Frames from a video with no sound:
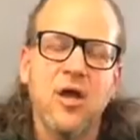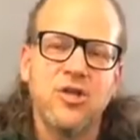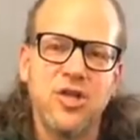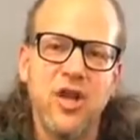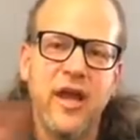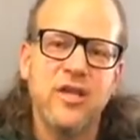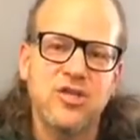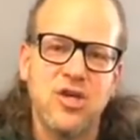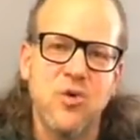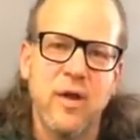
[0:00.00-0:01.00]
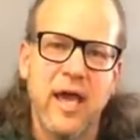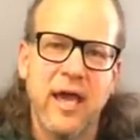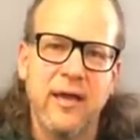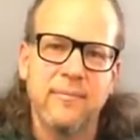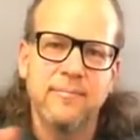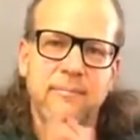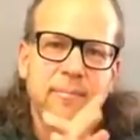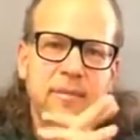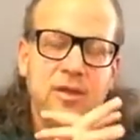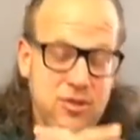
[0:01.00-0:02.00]
Tonight is Q and A.
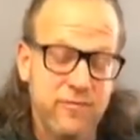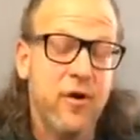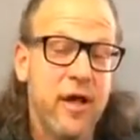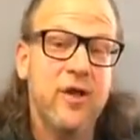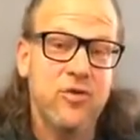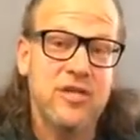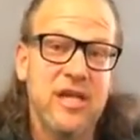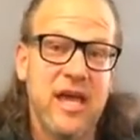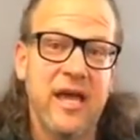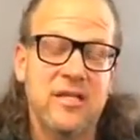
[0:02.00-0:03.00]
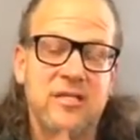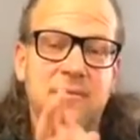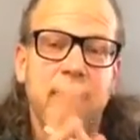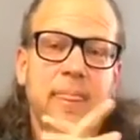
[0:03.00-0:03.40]
This is a very interesting case.